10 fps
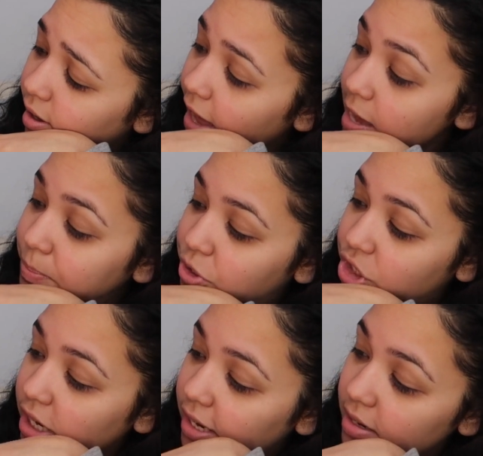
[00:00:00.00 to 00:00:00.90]
Ape
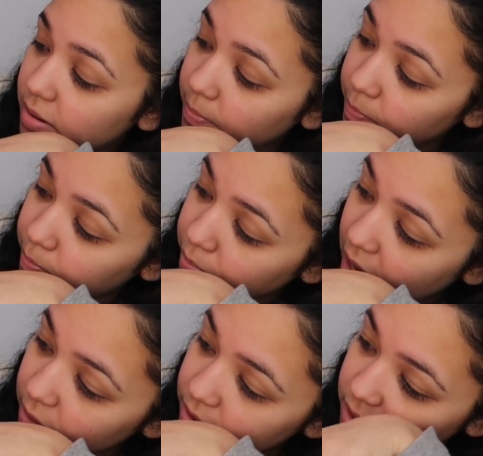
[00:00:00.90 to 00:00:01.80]
Shit,
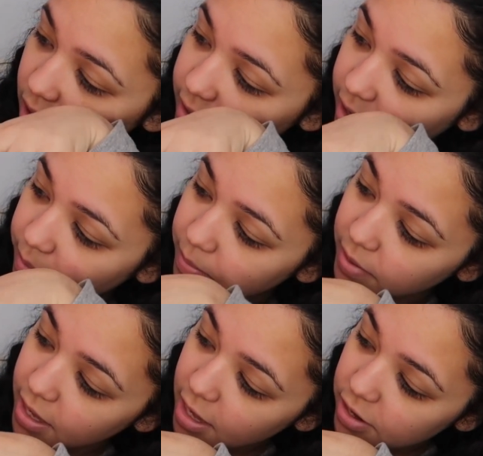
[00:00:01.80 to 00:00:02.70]
Pounce on Them,
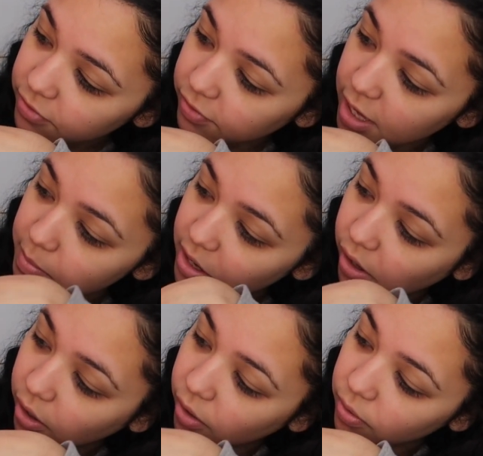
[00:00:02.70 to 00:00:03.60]
Flaming
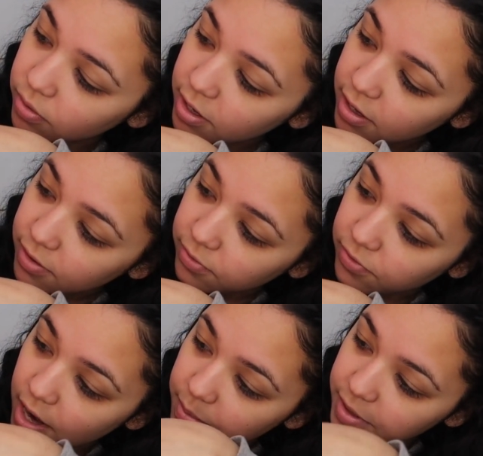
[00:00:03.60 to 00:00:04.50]
Hoe,
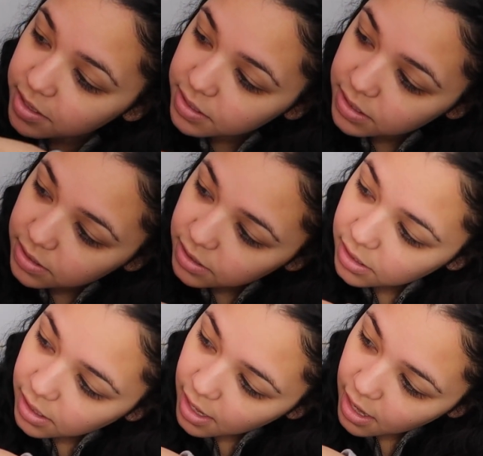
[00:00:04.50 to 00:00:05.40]
Venomous,
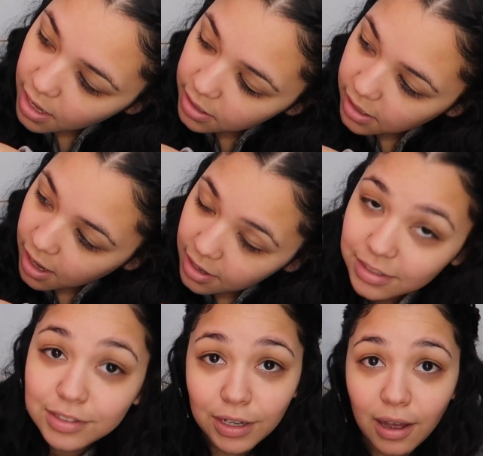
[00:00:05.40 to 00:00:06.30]

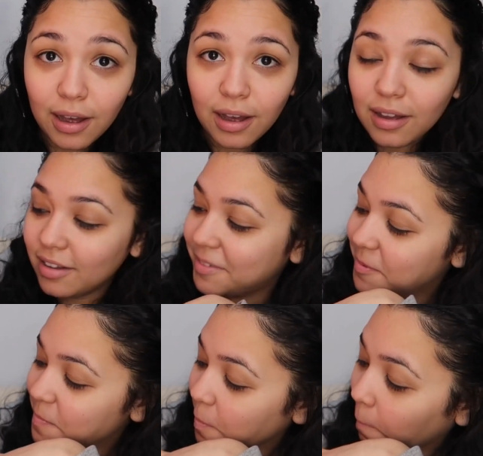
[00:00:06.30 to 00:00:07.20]
Anaconda,
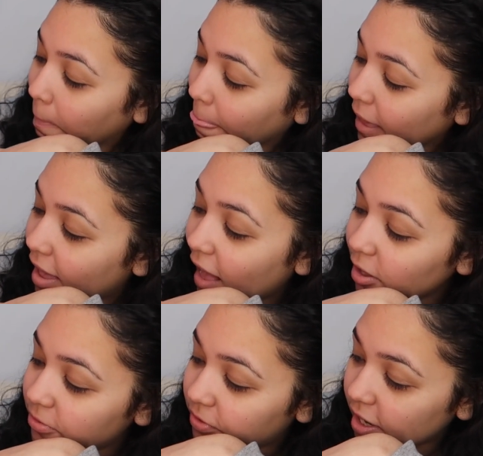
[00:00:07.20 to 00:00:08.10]

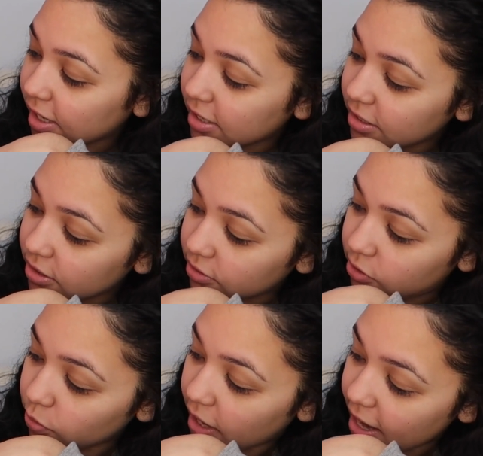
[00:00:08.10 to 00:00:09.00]
Alpha,
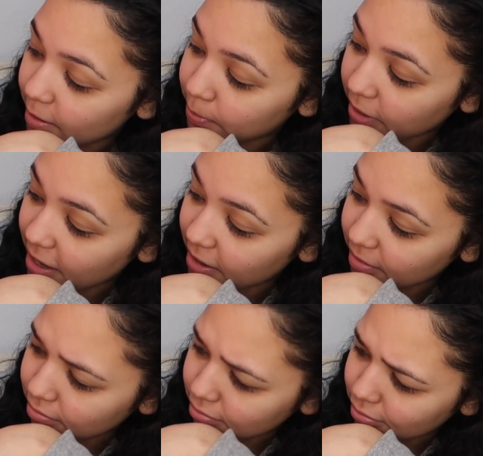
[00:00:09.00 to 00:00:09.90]
Two Can Play
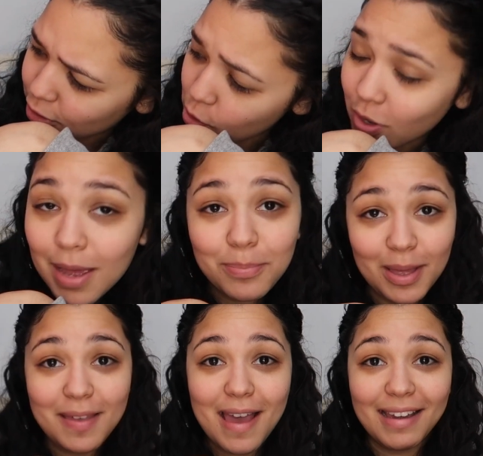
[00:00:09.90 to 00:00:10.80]

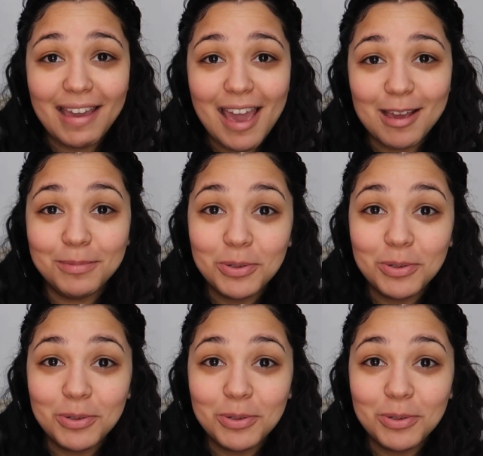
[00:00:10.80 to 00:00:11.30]
That Game,